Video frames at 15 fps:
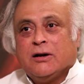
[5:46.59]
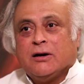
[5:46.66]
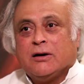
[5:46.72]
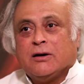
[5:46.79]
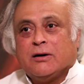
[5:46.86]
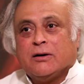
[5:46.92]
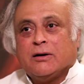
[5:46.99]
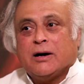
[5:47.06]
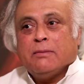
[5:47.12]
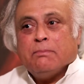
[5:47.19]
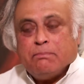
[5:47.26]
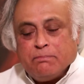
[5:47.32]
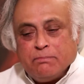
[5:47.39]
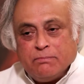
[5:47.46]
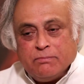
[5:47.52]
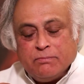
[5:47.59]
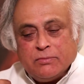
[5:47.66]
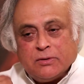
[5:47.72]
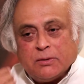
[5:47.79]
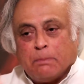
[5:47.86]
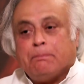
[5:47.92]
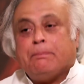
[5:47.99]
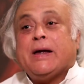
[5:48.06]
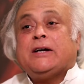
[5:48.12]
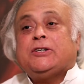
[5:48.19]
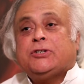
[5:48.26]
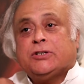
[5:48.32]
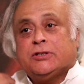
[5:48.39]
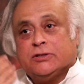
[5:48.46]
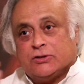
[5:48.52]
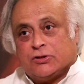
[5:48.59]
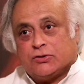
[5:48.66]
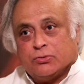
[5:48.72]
and the patience